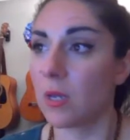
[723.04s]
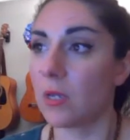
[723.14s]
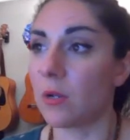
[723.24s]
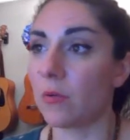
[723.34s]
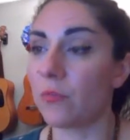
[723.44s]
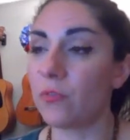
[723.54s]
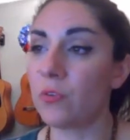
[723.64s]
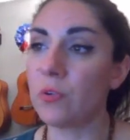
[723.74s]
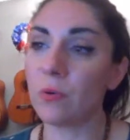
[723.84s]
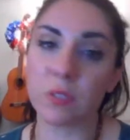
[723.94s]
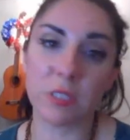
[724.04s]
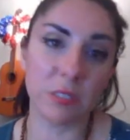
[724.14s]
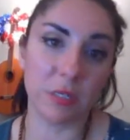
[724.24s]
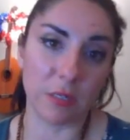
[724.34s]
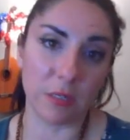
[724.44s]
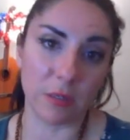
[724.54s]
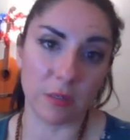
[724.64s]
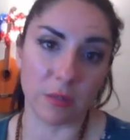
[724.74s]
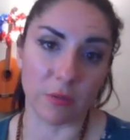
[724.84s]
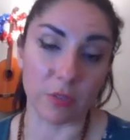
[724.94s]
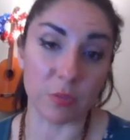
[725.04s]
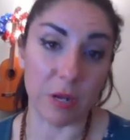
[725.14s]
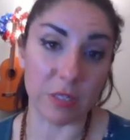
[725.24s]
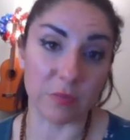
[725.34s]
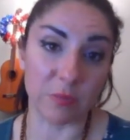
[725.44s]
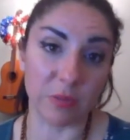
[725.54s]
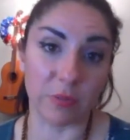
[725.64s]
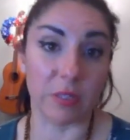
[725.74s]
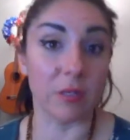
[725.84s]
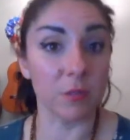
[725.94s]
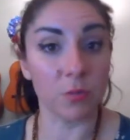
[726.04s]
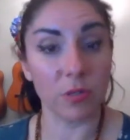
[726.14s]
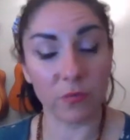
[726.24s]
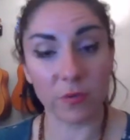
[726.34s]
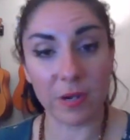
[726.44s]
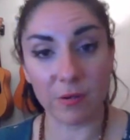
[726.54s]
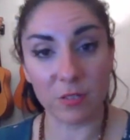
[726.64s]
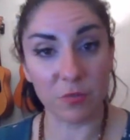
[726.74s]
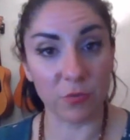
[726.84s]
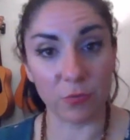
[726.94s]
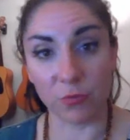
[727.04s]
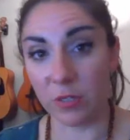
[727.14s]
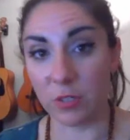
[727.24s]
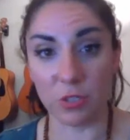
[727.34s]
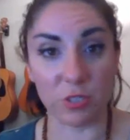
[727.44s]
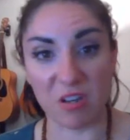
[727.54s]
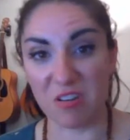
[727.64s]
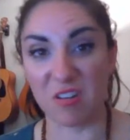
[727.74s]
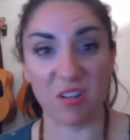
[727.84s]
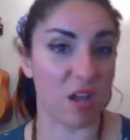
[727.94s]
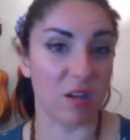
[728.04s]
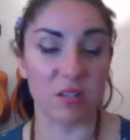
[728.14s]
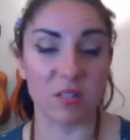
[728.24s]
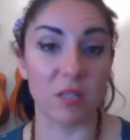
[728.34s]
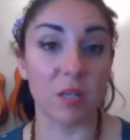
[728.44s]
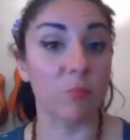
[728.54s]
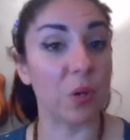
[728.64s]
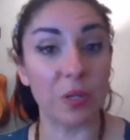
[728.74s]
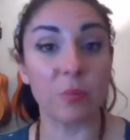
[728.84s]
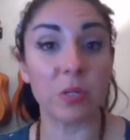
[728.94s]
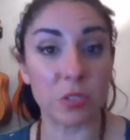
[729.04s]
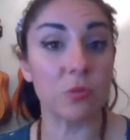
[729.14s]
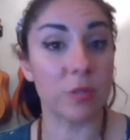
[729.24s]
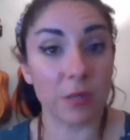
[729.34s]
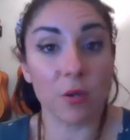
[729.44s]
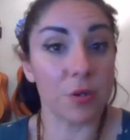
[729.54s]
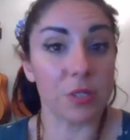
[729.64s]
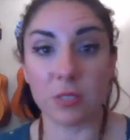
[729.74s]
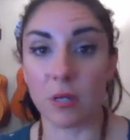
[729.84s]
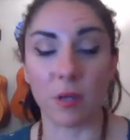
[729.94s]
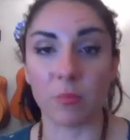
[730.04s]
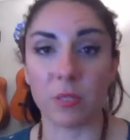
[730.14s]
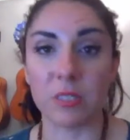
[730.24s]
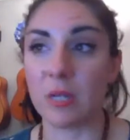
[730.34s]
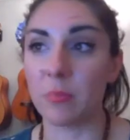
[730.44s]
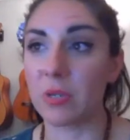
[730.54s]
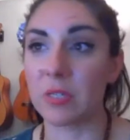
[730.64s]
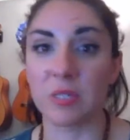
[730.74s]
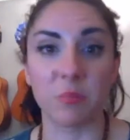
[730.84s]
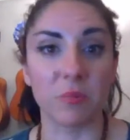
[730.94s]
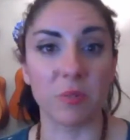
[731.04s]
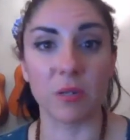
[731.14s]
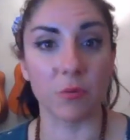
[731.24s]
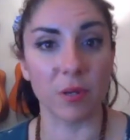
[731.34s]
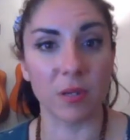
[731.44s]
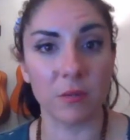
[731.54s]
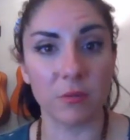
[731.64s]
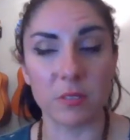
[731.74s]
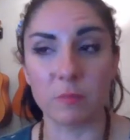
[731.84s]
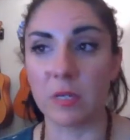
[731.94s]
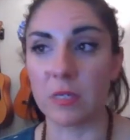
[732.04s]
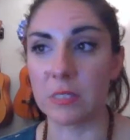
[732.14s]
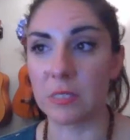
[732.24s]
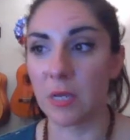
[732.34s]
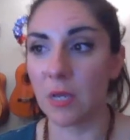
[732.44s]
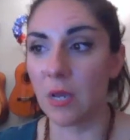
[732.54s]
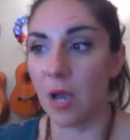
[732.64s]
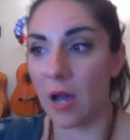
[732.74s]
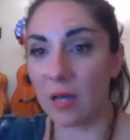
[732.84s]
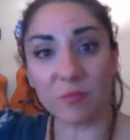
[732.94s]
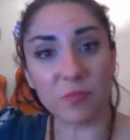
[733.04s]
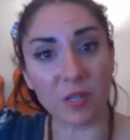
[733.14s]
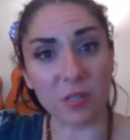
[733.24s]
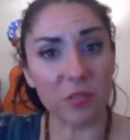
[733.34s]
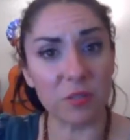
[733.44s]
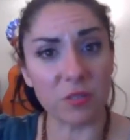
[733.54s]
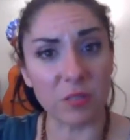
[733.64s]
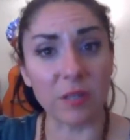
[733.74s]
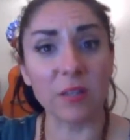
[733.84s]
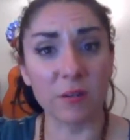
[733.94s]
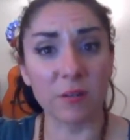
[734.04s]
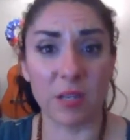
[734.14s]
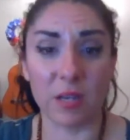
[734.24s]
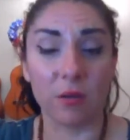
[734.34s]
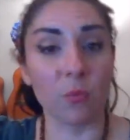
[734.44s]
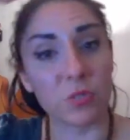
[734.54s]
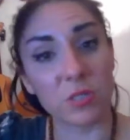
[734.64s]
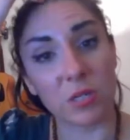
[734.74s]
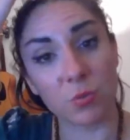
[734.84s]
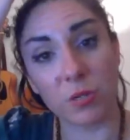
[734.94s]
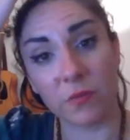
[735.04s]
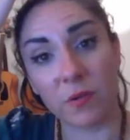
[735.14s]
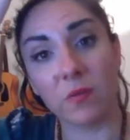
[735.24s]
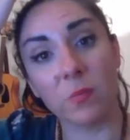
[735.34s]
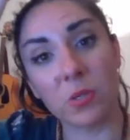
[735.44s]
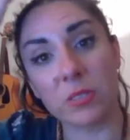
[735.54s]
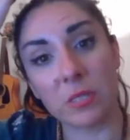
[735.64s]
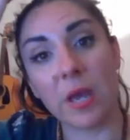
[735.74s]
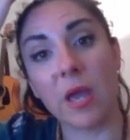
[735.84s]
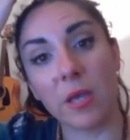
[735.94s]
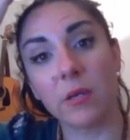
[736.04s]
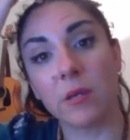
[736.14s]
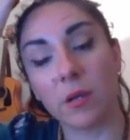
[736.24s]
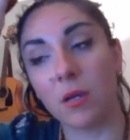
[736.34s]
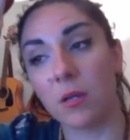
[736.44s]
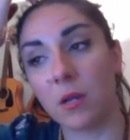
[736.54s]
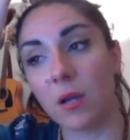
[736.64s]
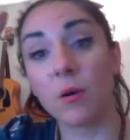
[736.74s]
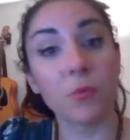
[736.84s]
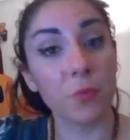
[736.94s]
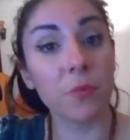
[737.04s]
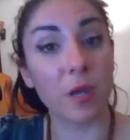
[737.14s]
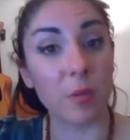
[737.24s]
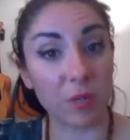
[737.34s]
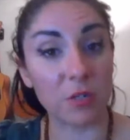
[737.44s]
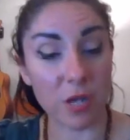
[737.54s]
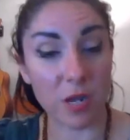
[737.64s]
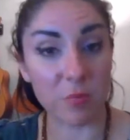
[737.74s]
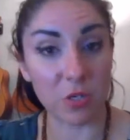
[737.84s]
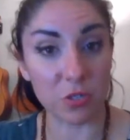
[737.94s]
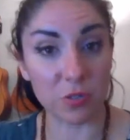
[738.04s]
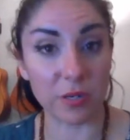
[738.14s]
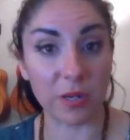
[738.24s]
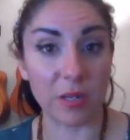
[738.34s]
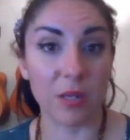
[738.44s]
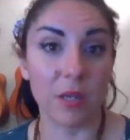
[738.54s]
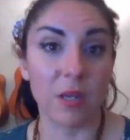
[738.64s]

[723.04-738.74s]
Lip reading: if you don't see an response from me within 24 hours, feel free to just send it again, because my emails do get lost. It's not because I'm ignoring you. It's because I literally get almost 25 emails a day, and I go through them and I try to make sure that I,